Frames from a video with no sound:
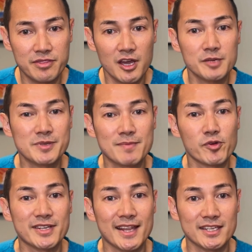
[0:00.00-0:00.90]
30%
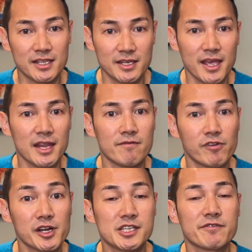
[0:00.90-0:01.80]
predicted in
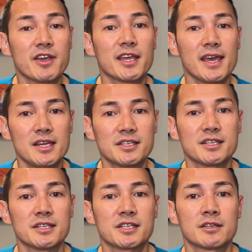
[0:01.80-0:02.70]
very severe
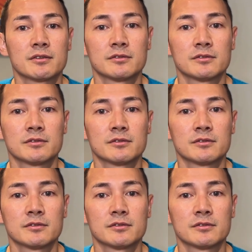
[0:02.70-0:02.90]
cases.